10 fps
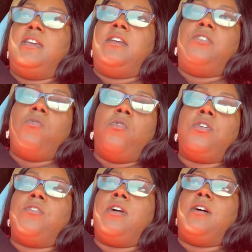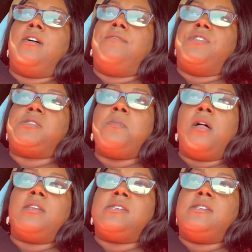in order of the
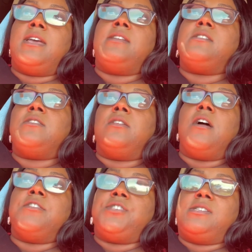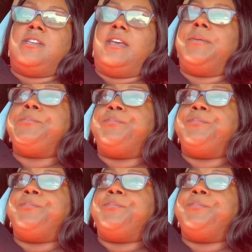smallest debt to the largest debt.